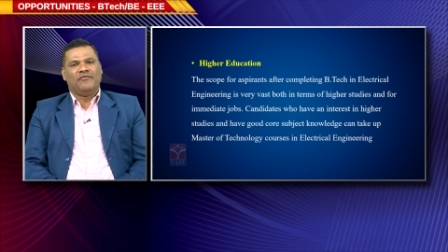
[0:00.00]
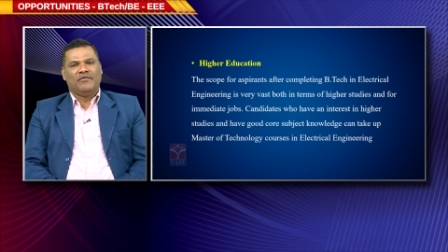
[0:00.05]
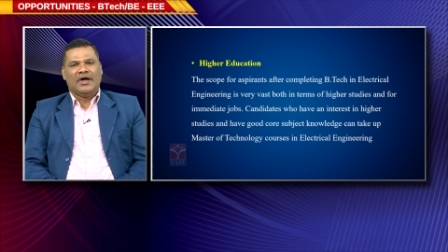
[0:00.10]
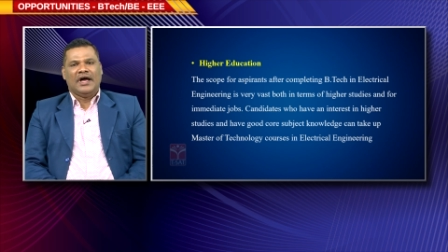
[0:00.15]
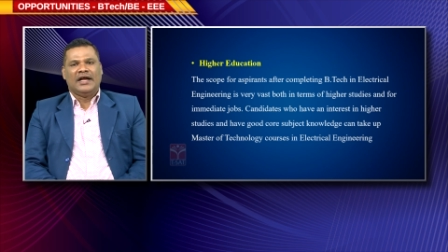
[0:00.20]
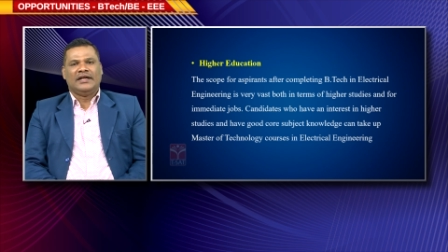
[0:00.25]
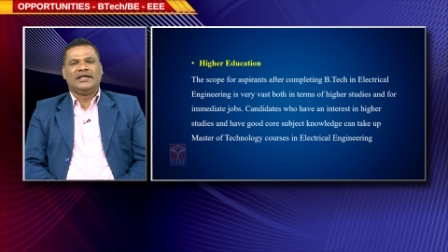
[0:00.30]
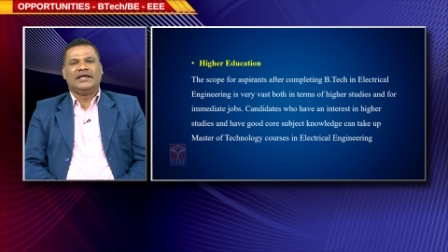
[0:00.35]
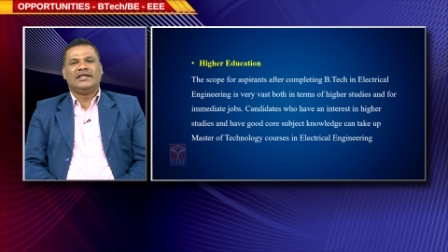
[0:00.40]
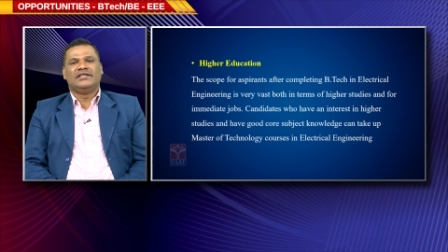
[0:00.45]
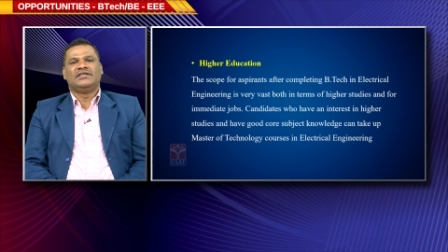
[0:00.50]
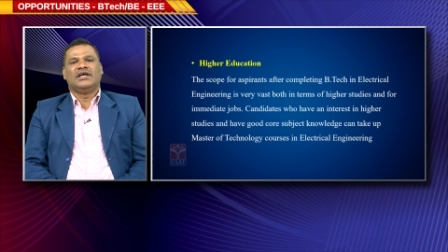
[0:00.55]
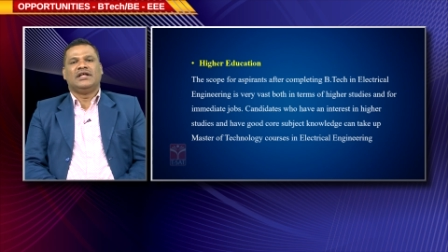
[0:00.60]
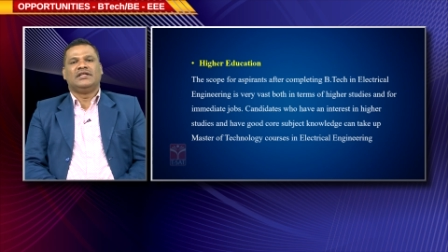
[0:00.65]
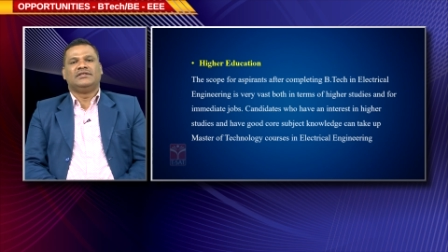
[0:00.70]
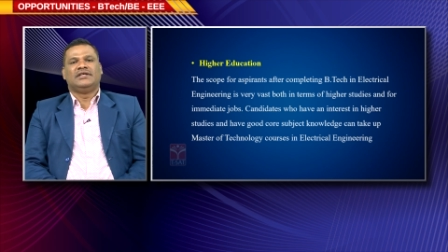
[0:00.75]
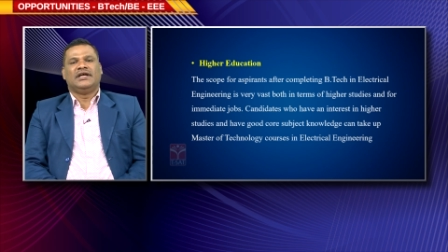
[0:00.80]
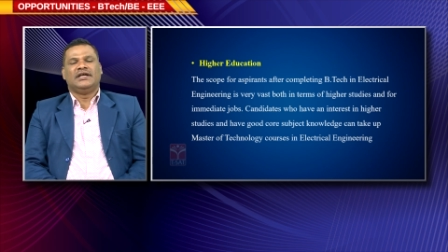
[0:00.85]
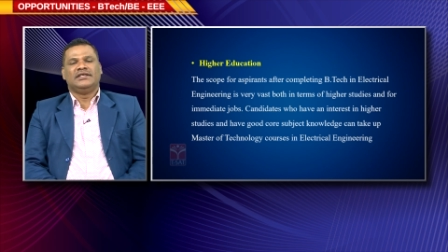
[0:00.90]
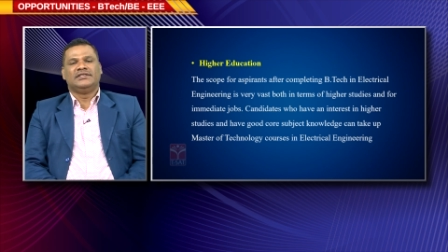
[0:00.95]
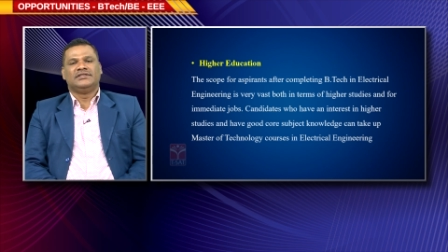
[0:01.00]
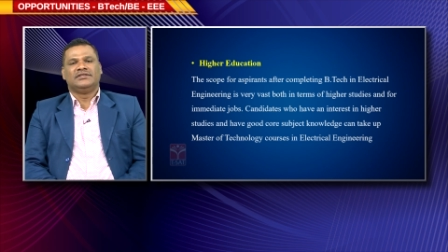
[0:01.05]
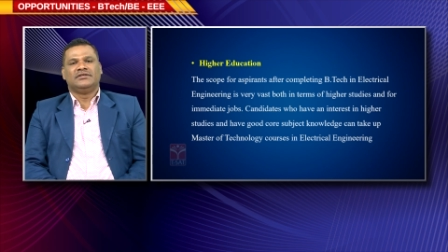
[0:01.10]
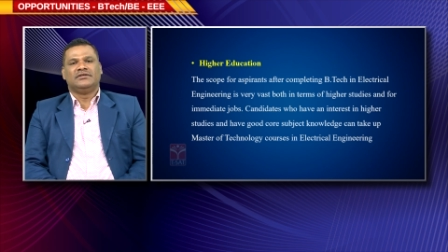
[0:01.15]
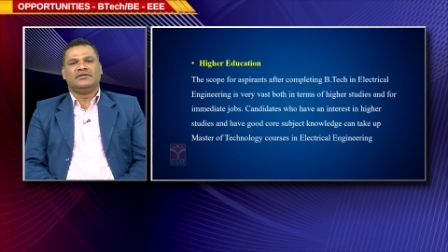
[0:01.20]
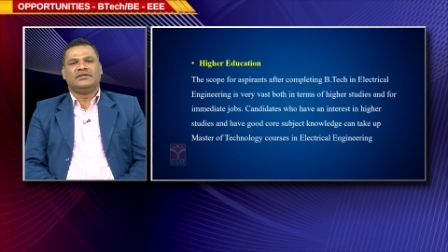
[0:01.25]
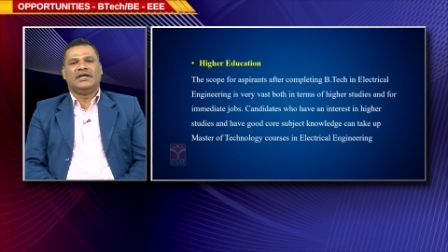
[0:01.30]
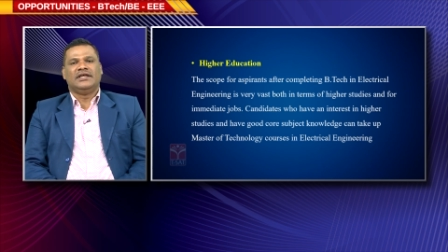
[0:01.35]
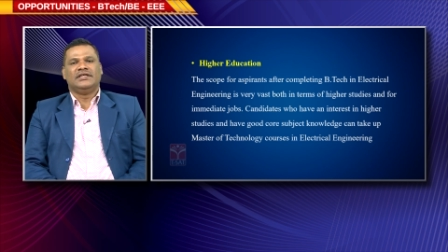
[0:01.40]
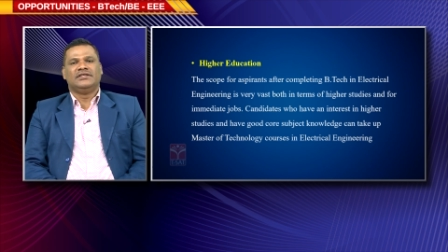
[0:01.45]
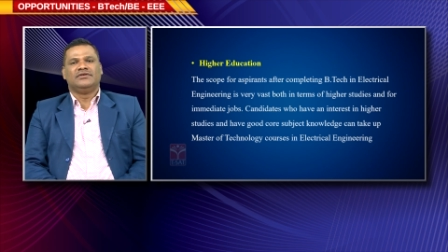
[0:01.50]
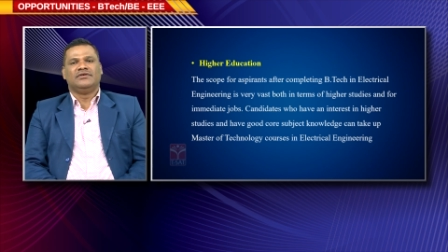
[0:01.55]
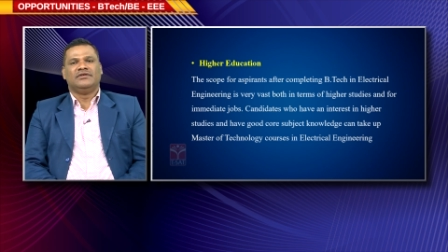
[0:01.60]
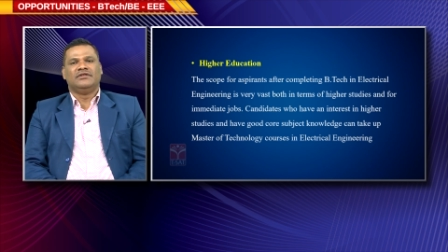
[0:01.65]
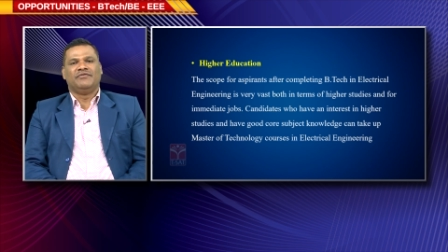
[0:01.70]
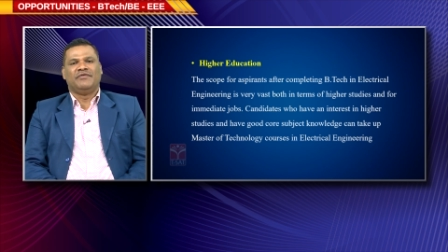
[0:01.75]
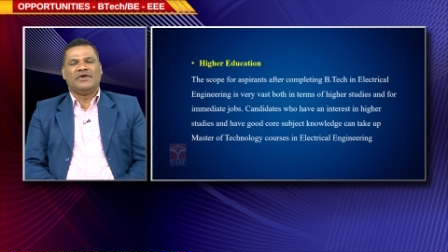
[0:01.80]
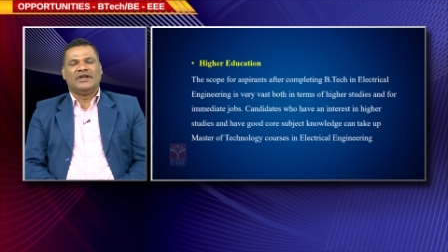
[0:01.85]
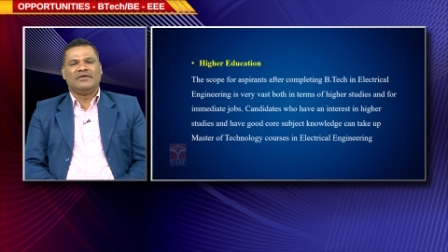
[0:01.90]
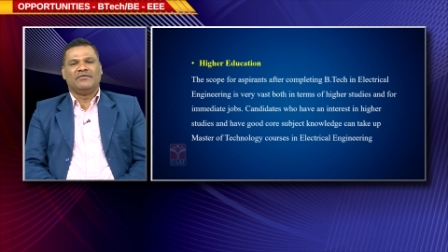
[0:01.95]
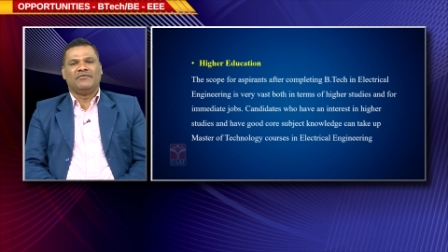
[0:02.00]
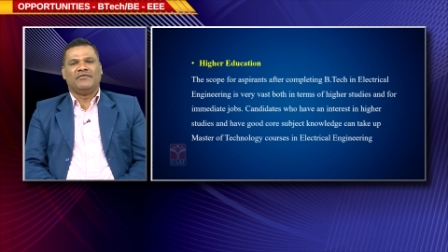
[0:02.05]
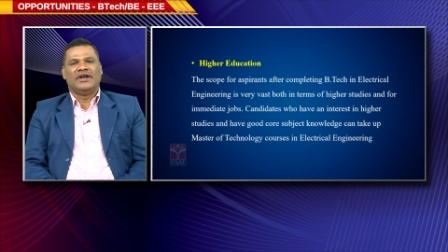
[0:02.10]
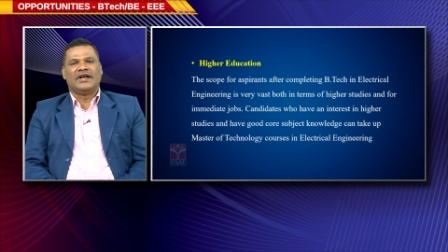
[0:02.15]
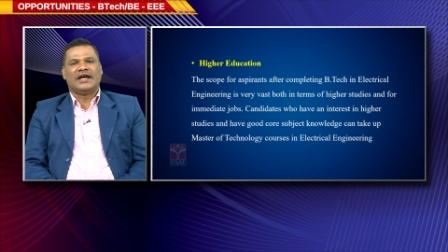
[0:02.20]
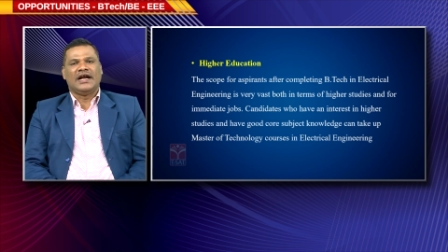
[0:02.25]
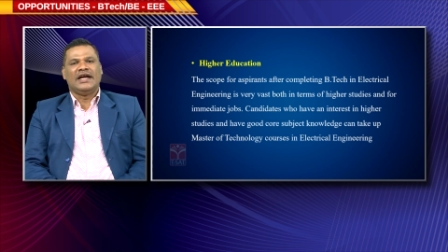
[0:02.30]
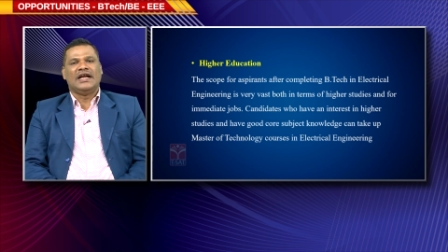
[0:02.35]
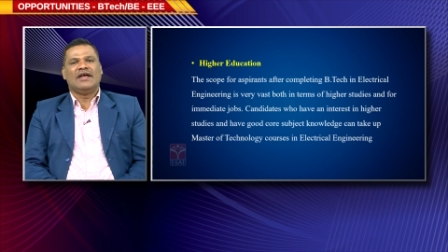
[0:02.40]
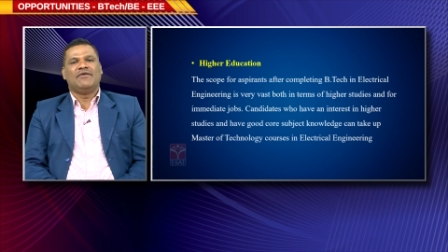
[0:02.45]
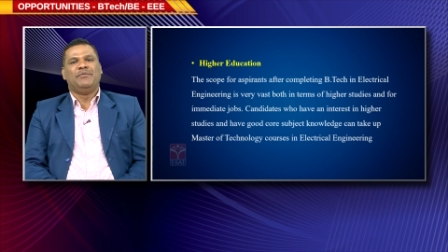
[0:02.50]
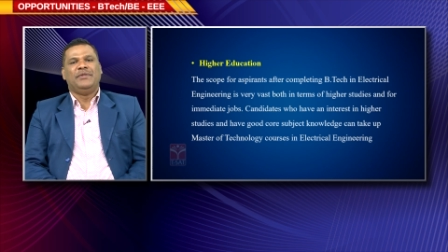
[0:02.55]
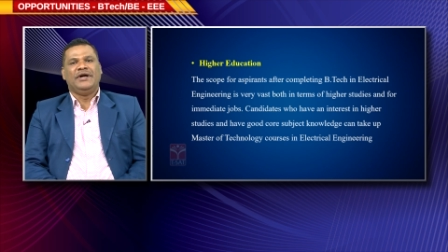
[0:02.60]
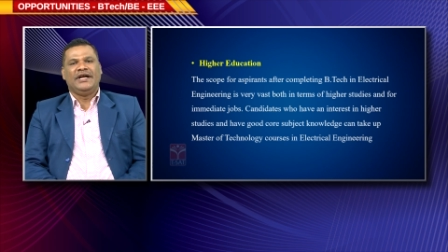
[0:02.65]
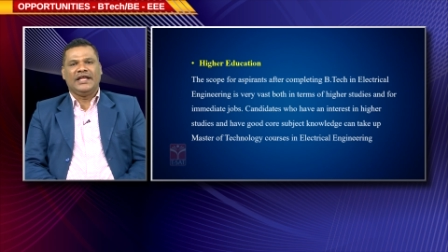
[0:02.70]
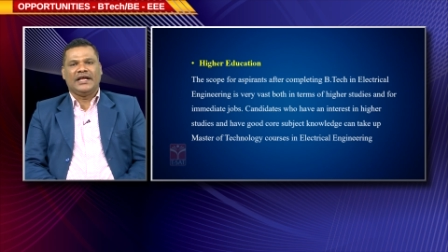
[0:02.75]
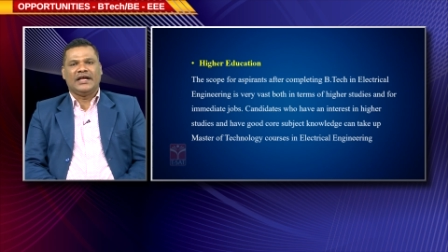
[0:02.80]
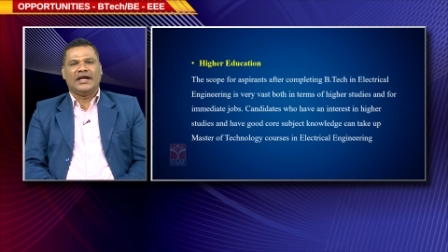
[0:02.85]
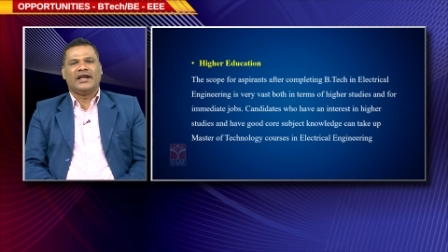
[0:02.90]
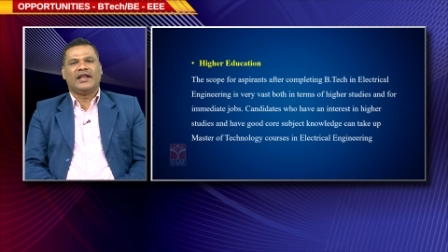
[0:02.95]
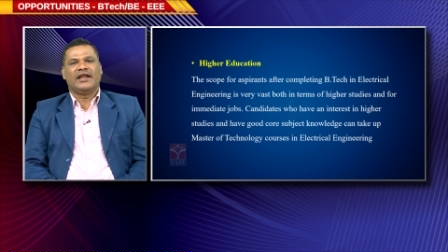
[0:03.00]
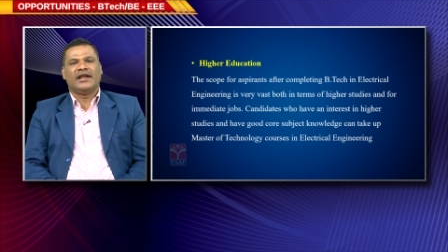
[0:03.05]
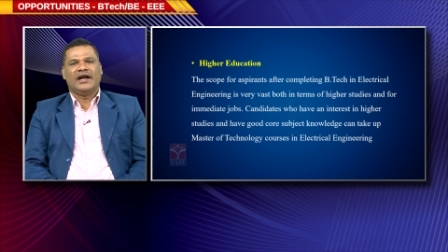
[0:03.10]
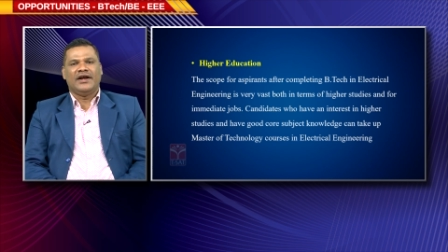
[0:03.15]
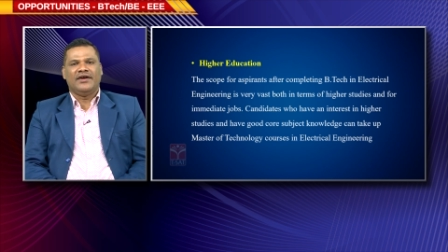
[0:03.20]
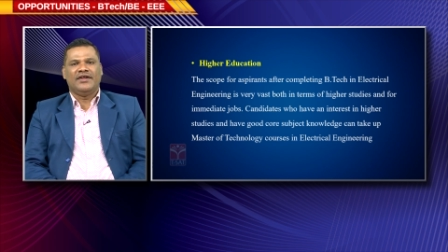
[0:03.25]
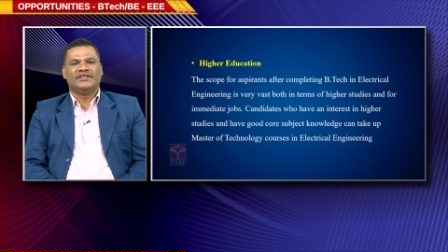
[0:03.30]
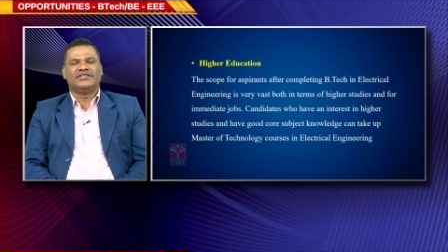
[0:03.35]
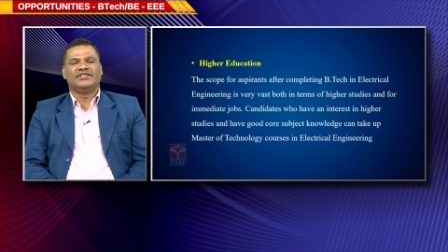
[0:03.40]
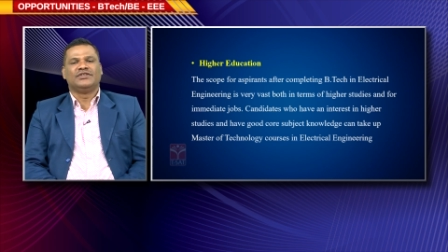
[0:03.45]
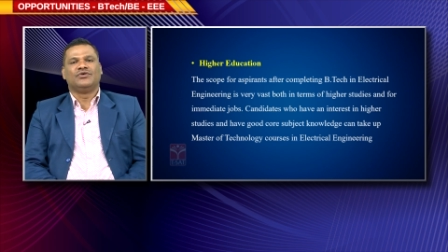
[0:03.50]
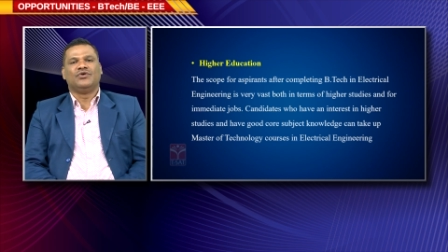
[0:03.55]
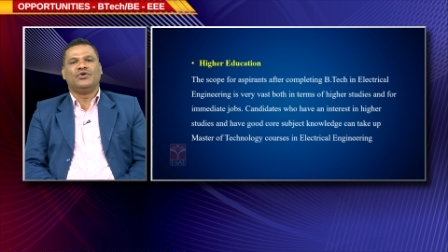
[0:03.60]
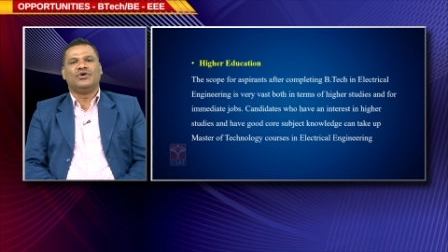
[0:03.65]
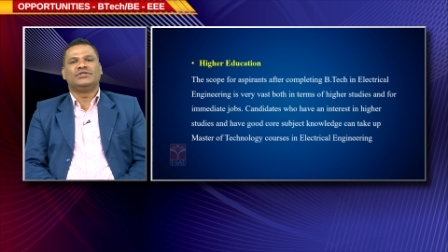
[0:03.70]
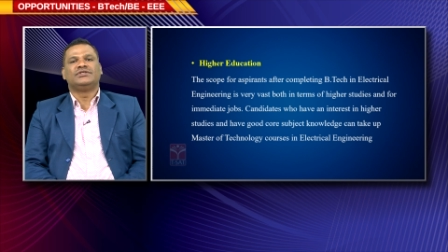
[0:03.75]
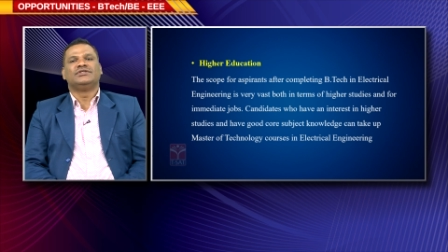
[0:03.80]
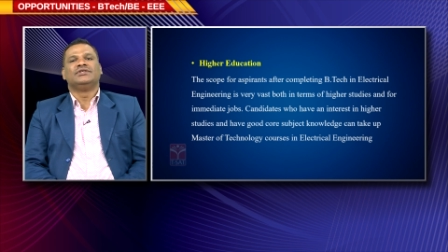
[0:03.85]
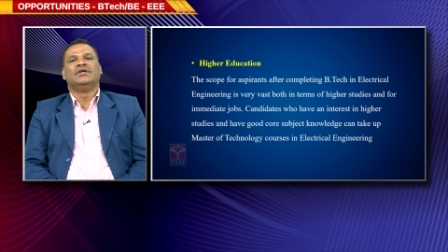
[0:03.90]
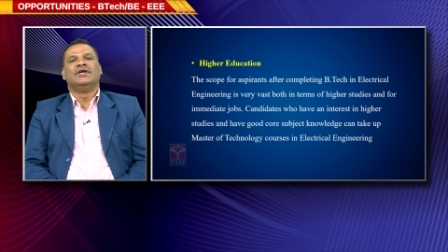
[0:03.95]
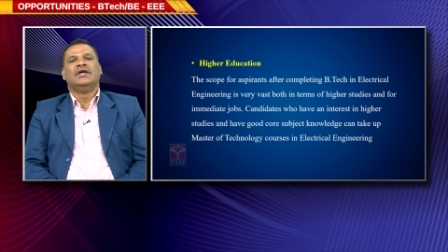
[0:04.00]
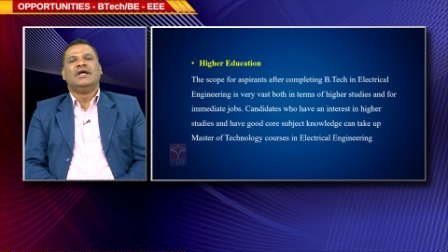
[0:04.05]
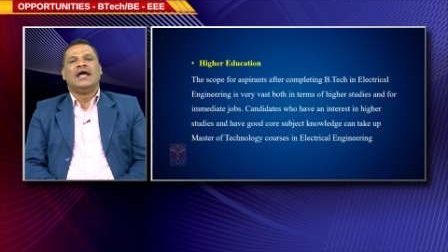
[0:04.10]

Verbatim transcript: uh, that is all that is that is in one one kind of BTech undergraduation course.